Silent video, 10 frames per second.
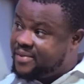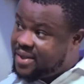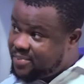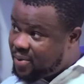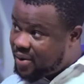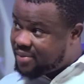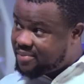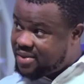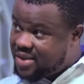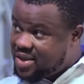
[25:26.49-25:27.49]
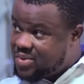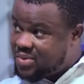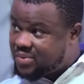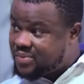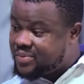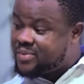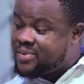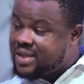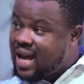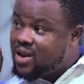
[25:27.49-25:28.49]
This boy, you see you.
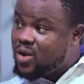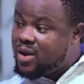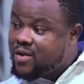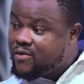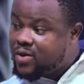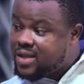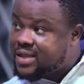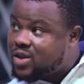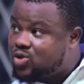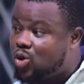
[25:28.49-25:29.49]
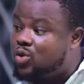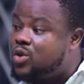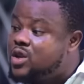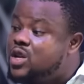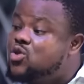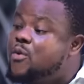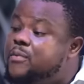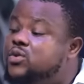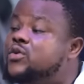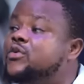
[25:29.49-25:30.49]
That your evil intention, he will
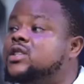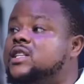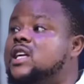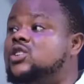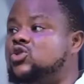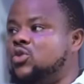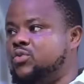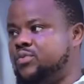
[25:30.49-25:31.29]
put you for detention.